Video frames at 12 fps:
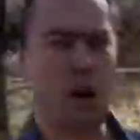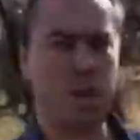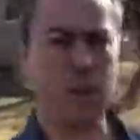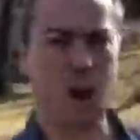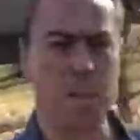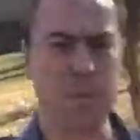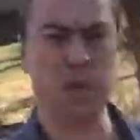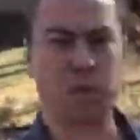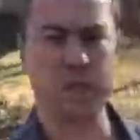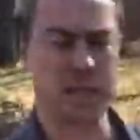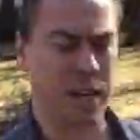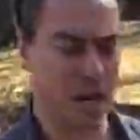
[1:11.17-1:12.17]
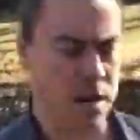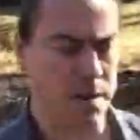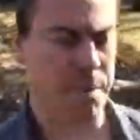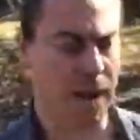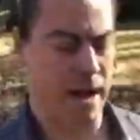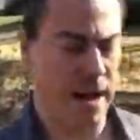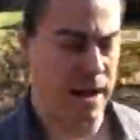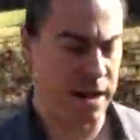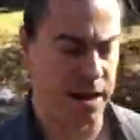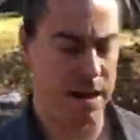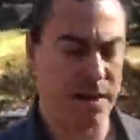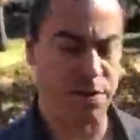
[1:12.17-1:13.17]
all the carpentry done
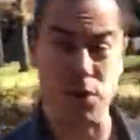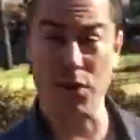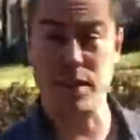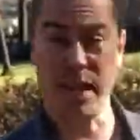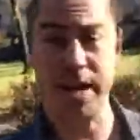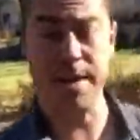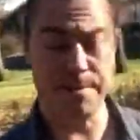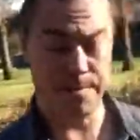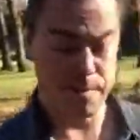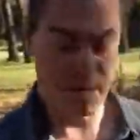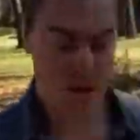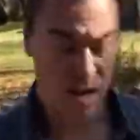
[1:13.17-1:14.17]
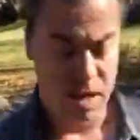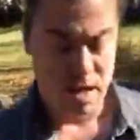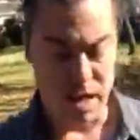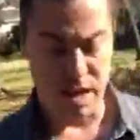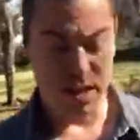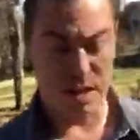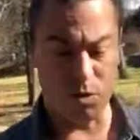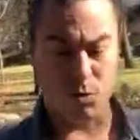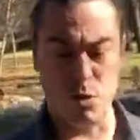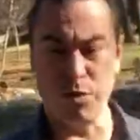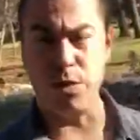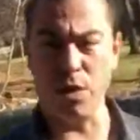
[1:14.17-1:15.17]
by Thursday, and the
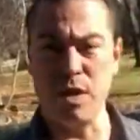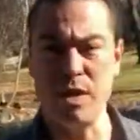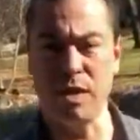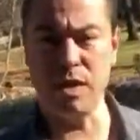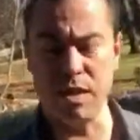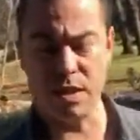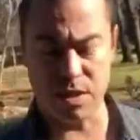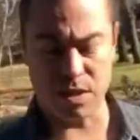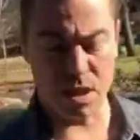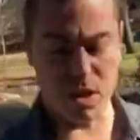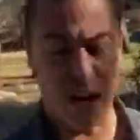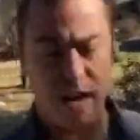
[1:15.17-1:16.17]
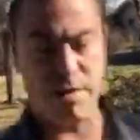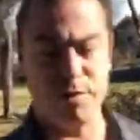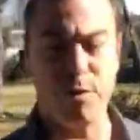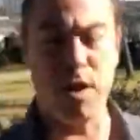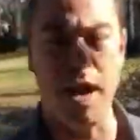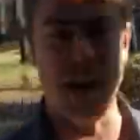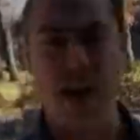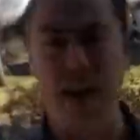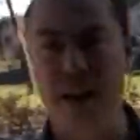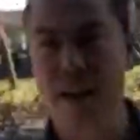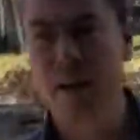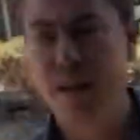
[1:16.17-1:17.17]
roofer is going to start on Friday.
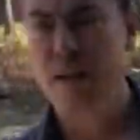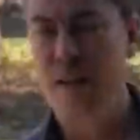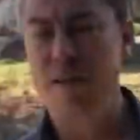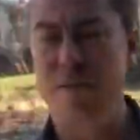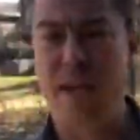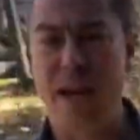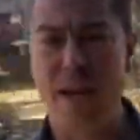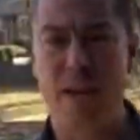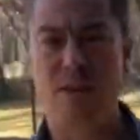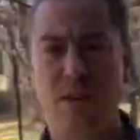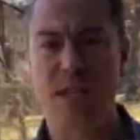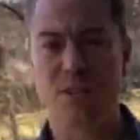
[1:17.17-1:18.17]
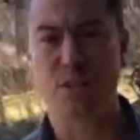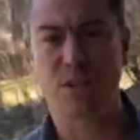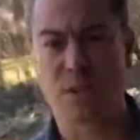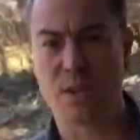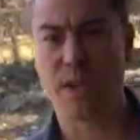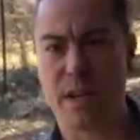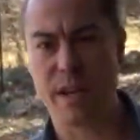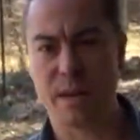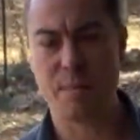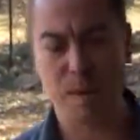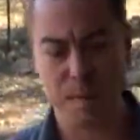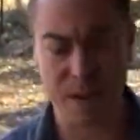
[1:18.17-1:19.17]
The mechanical, electrical,
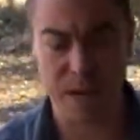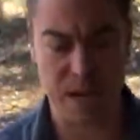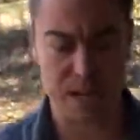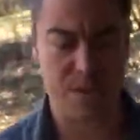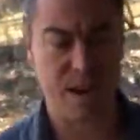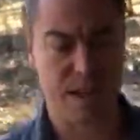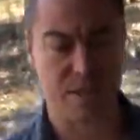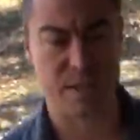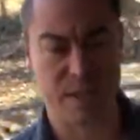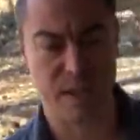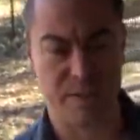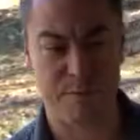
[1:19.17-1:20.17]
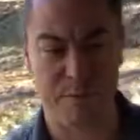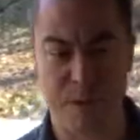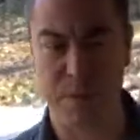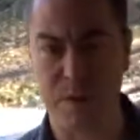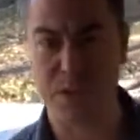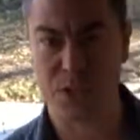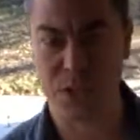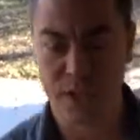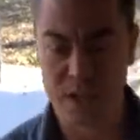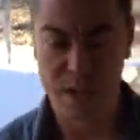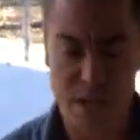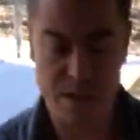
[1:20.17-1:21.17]
and plumbing contractors have pretty much
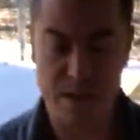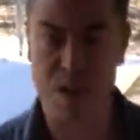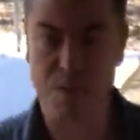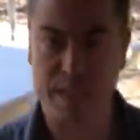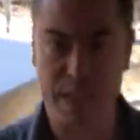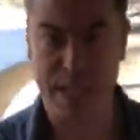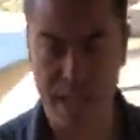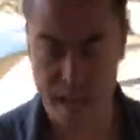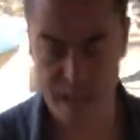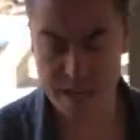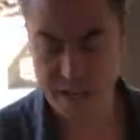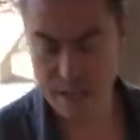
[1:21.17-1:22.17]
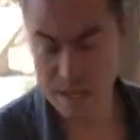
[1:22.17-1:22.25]
done what they can.